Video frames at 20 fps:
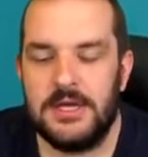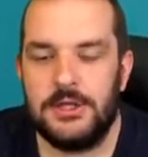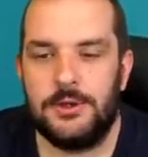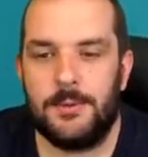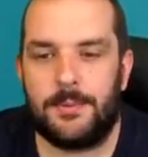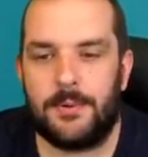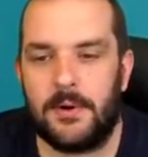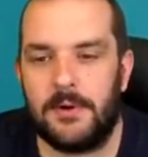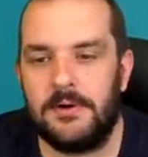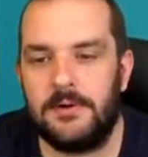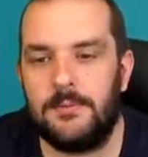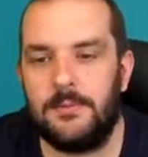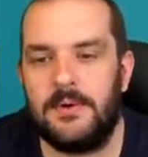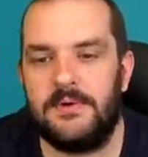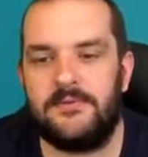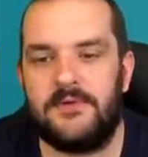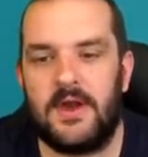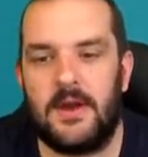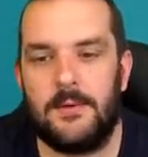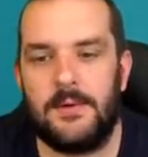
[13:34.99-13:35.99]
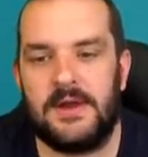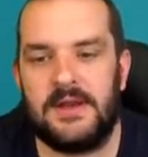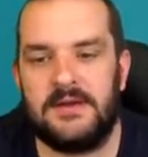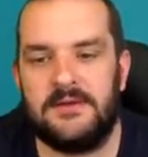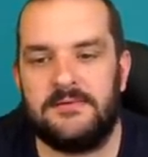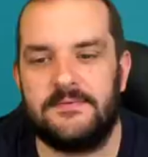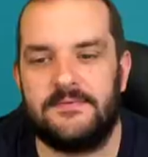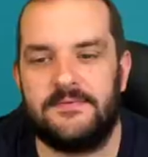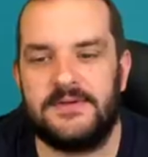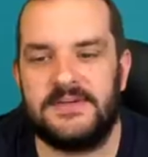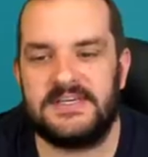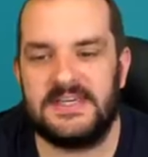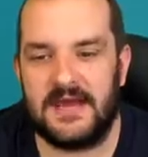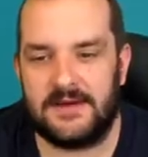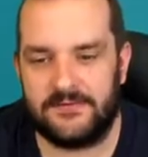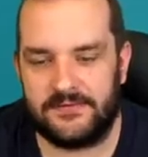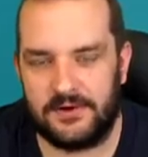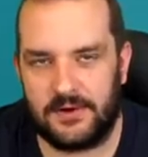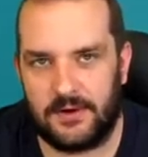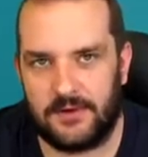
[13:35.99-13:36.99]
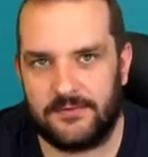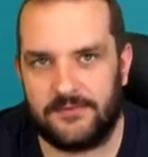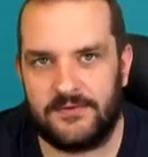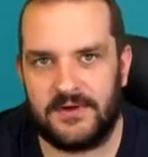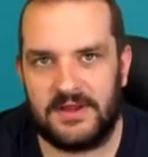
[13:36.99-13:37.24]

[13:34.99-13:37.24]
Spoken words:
The problem with going for Safonov